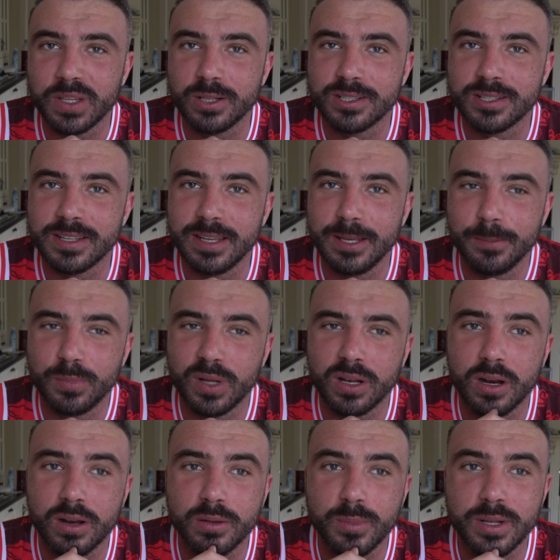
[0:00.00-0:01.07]
You'll see a
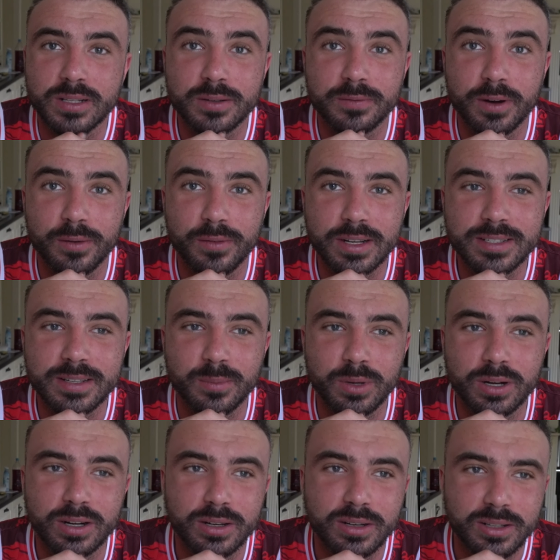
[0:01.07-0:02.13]
lot of the meals are very, very
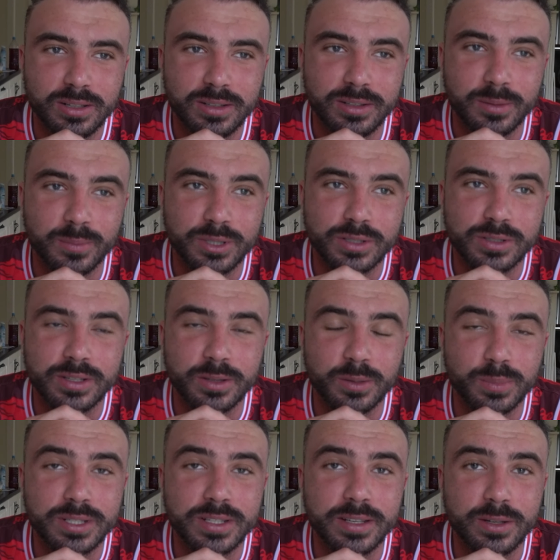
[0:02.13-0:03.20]
similar. It's just either
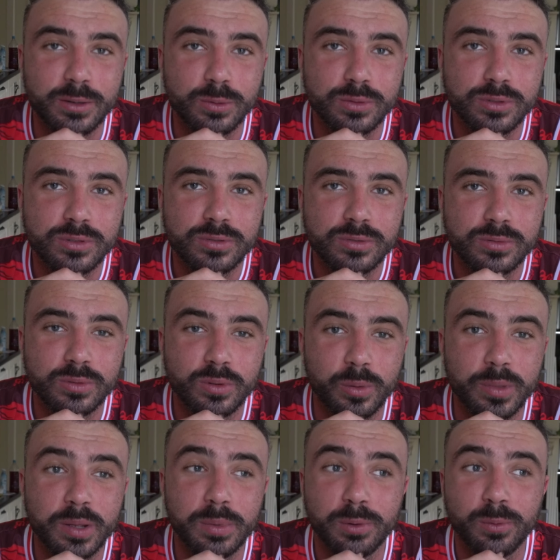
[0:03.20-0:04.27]
potatoes or
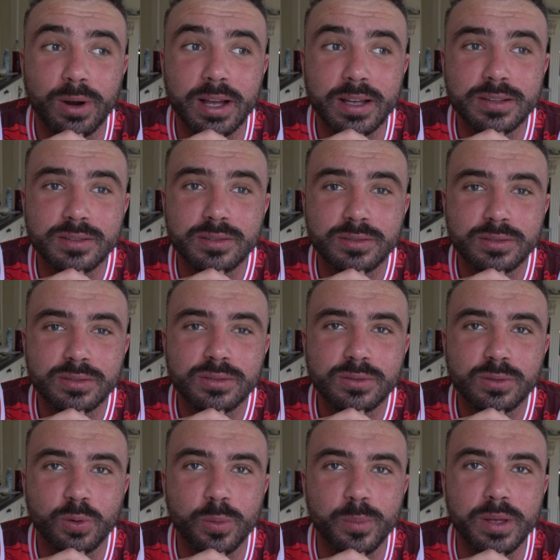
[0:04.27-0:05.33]
maybe rice
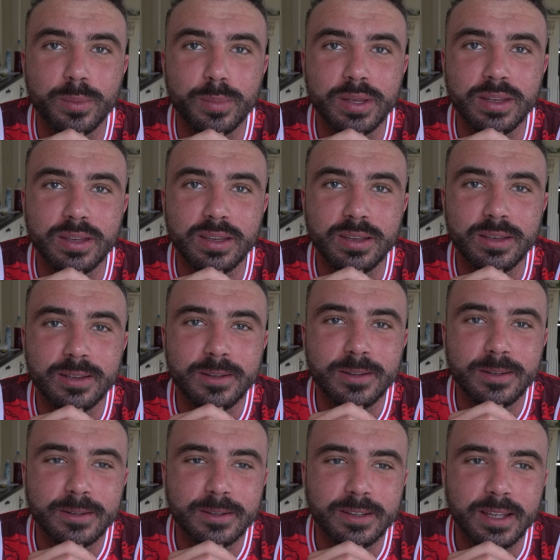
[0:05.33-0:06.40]
or maybe
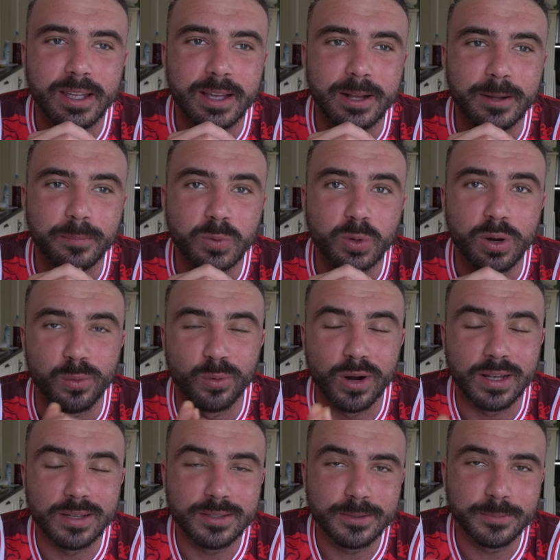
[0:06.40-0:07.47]
cream of
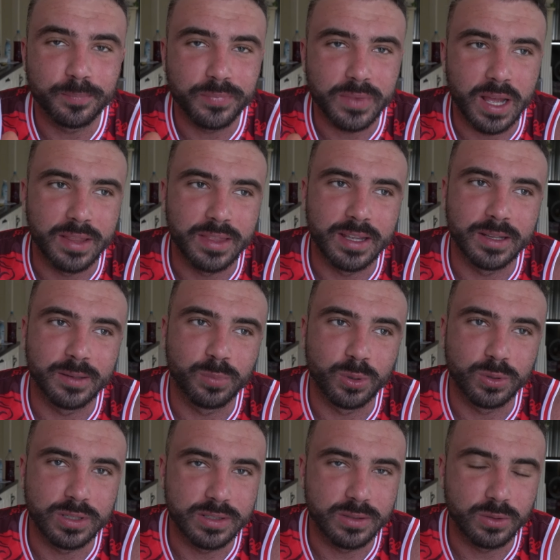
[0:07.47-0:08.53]
rice, and then
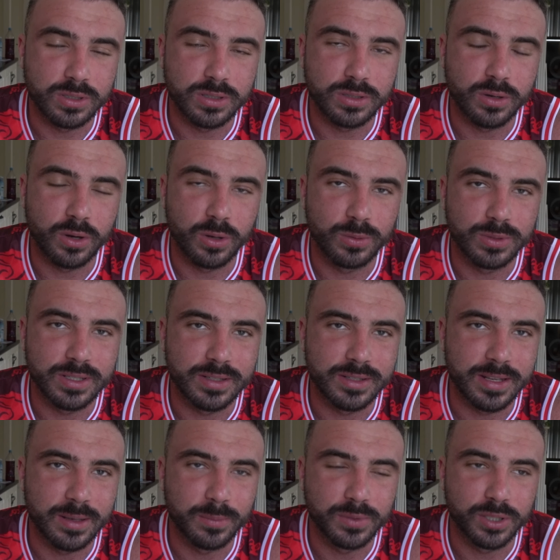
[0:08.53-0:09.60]
protein sources are always the
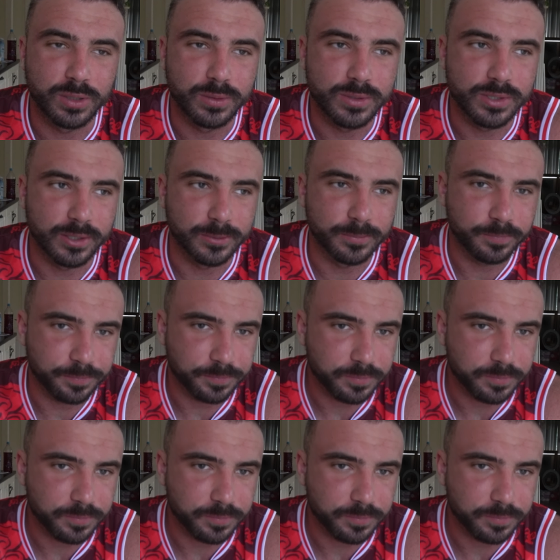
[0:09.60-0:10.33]
same too. So